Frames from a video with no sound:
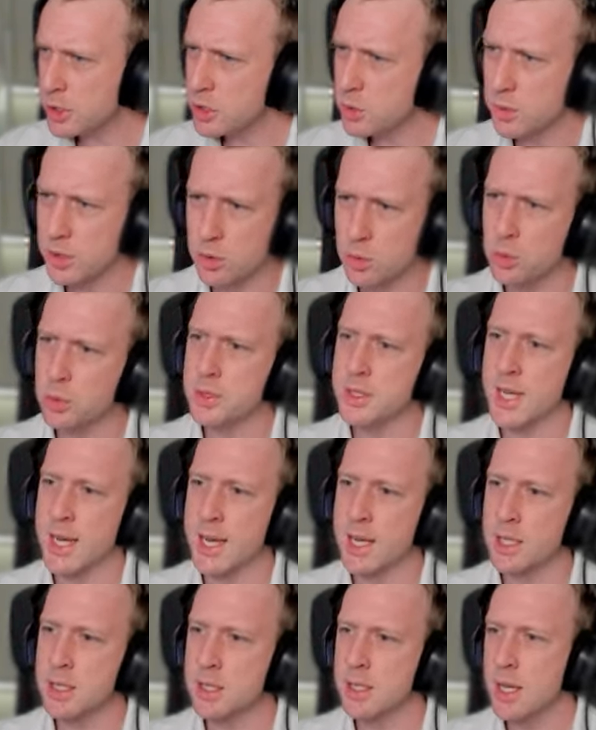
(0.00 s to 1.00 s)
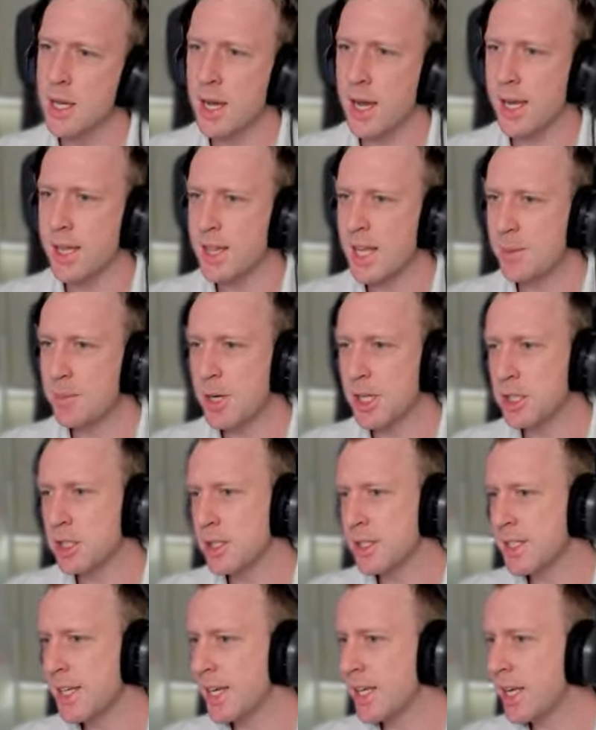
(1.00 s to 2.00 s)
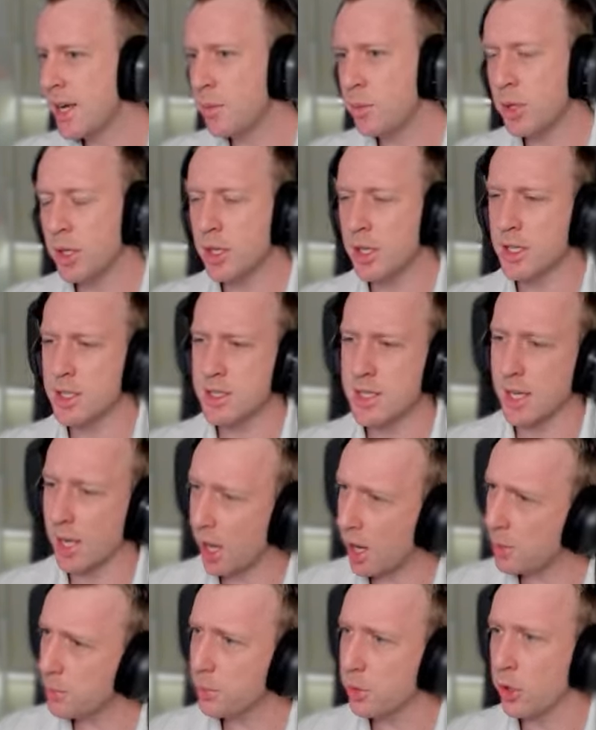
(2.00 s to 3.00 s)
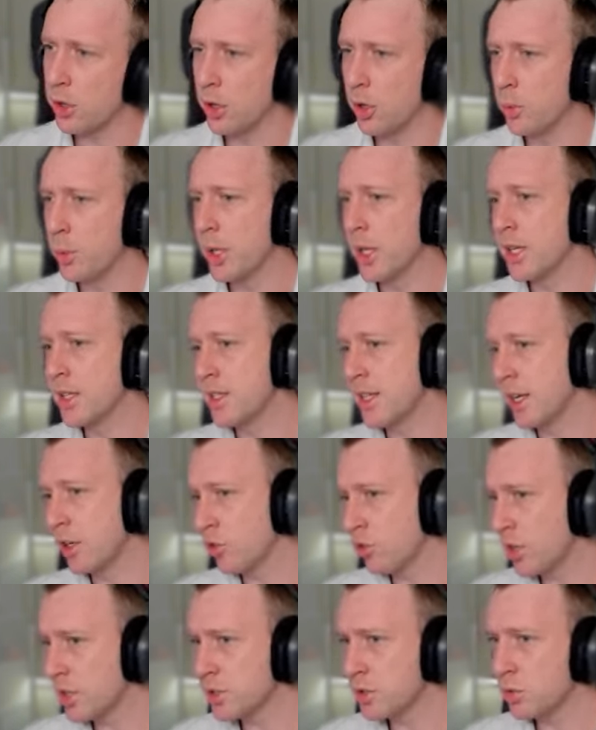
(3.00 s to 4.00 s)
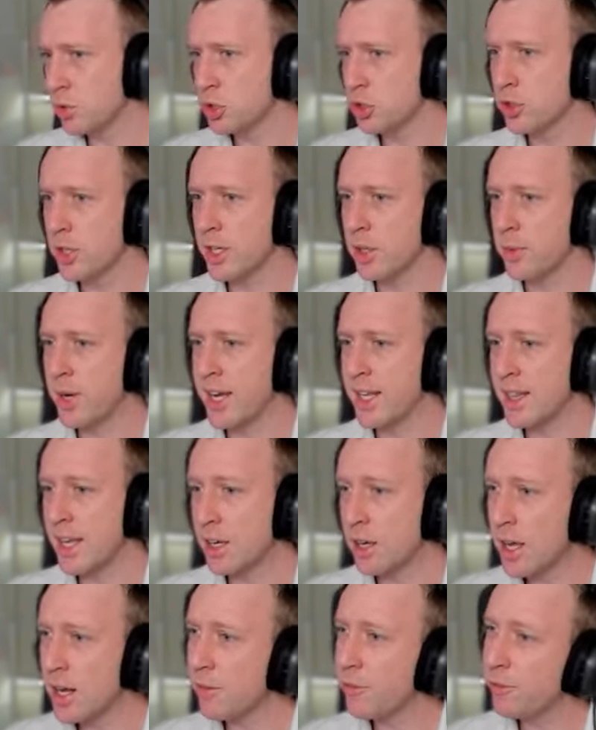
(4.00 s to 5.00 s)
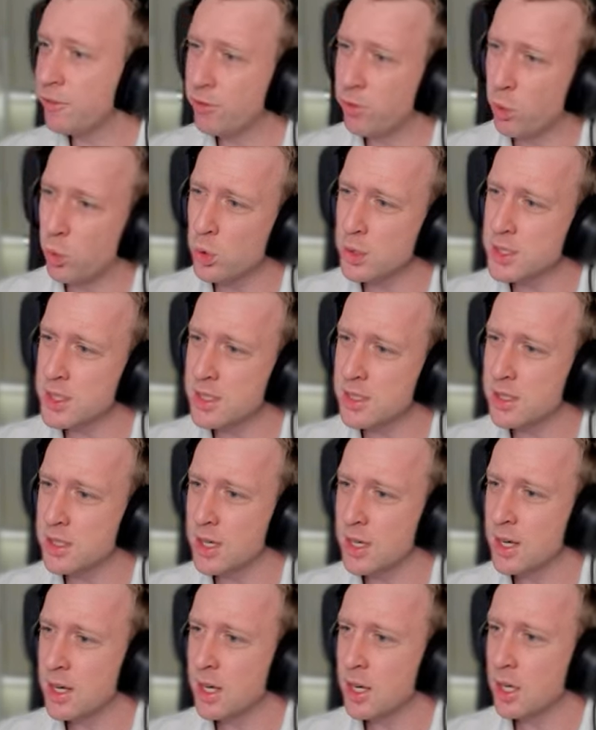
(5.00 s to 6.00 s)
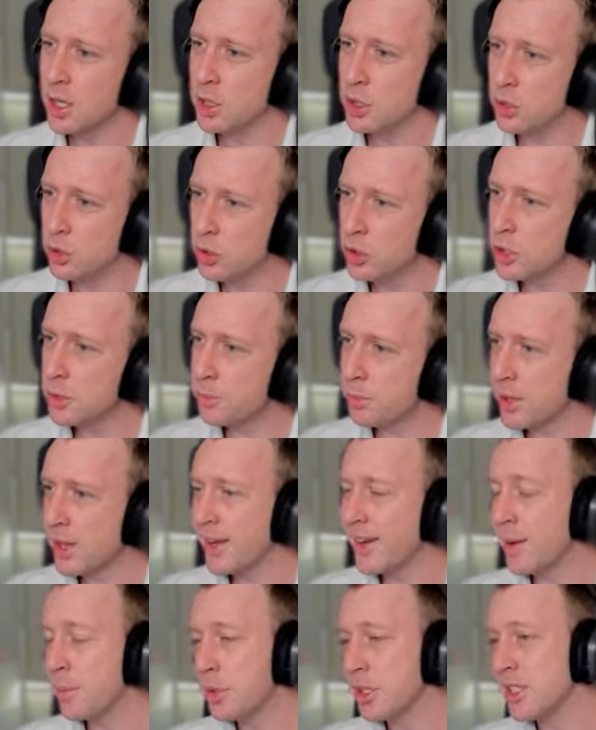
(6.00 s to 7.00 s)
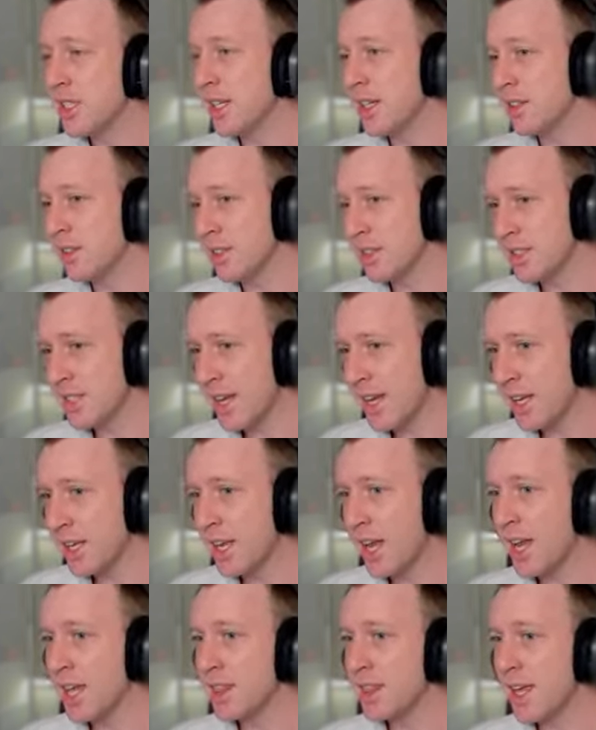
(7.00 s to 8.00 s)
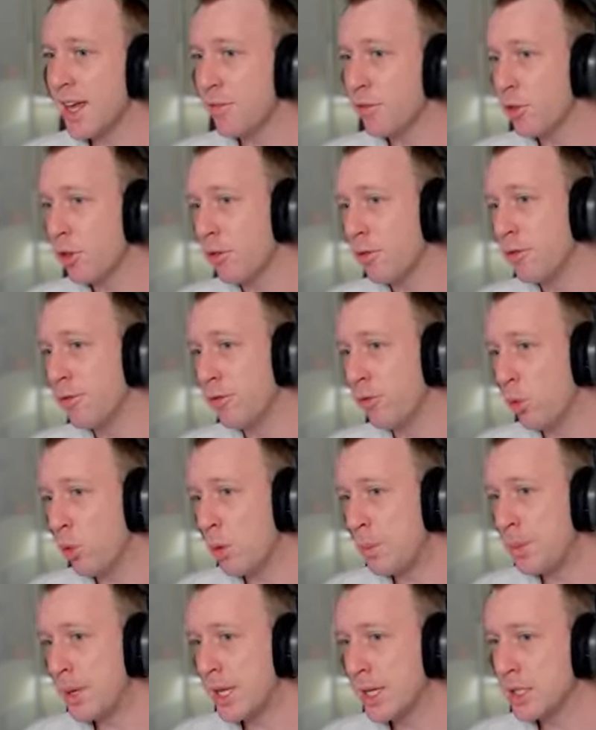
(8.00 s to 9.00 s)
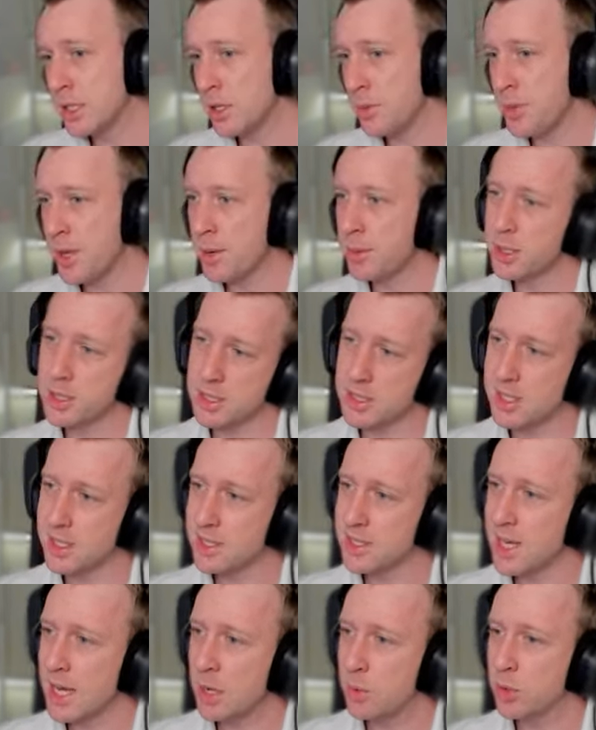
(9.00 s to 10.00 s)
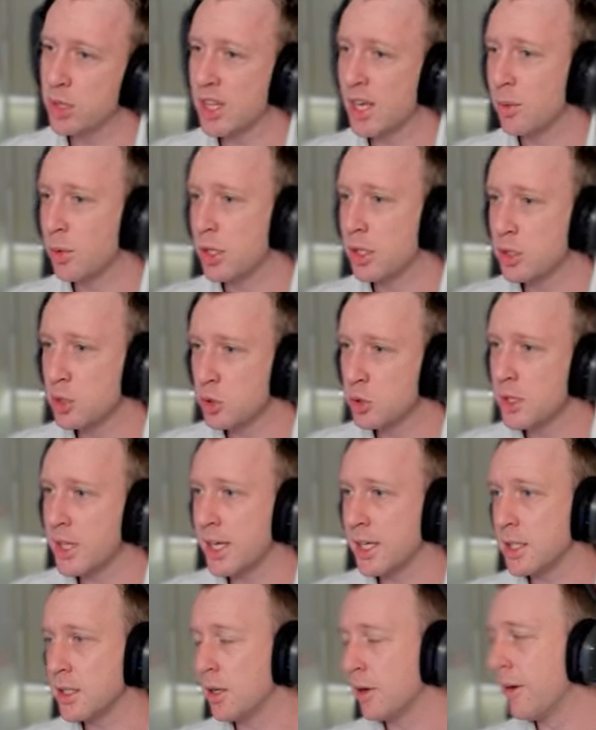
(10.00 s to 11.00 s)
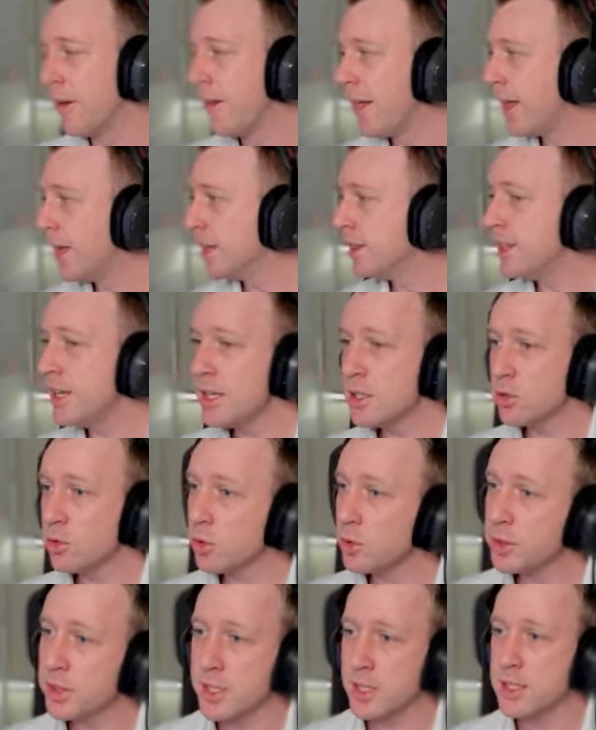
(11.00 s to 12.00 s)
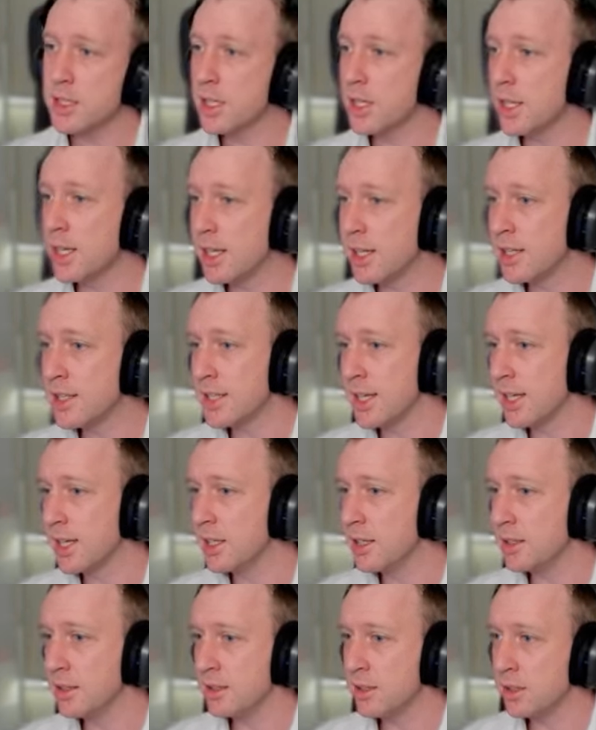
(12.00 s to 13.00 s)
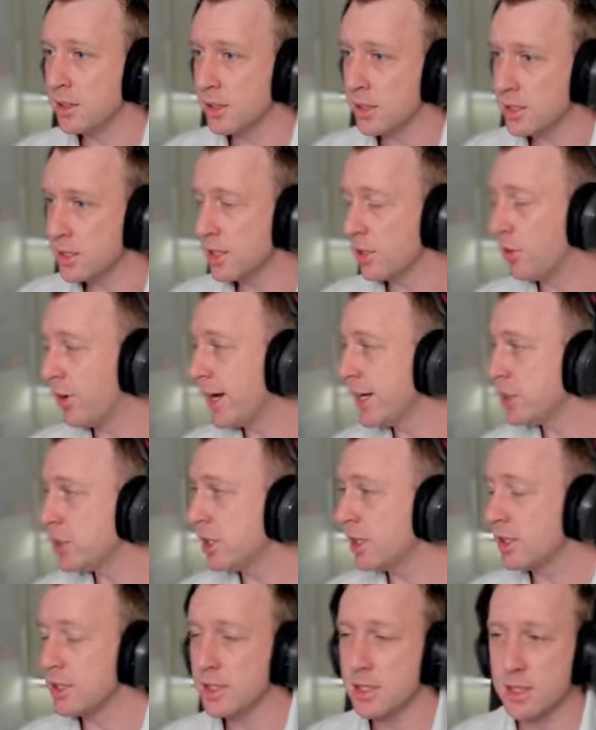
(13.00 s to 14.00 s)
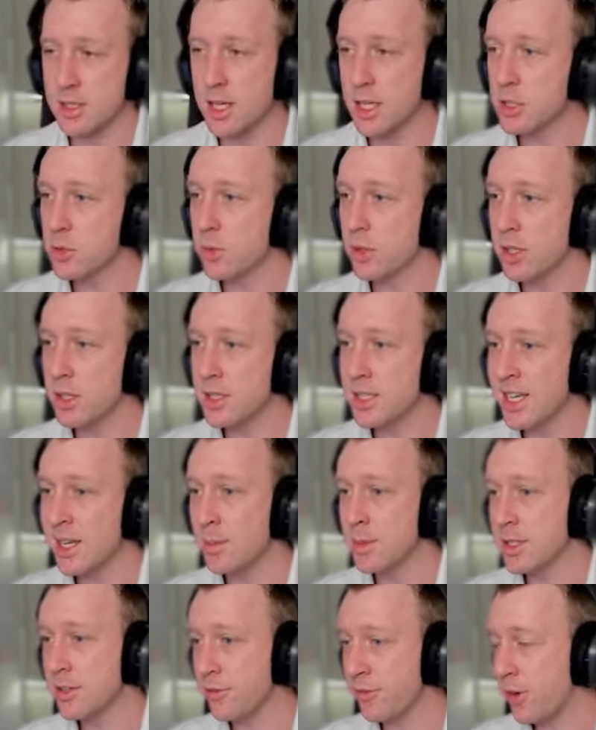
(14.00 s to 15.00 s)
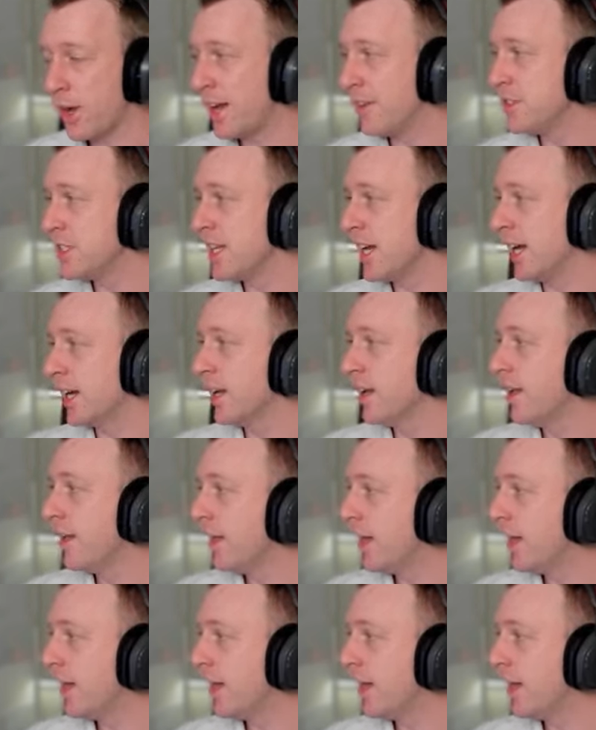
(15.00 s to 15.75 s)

with good tanks, and they might just say, yep, we're going to take Umbreon, or we're going to take Crustle straight away, and that kind of forces you to play a particular tank, and they've got 4 picks to be able to dictate what they want to do there. So these are all things that you need to take into consideration and discuss with your team as a 5 stack.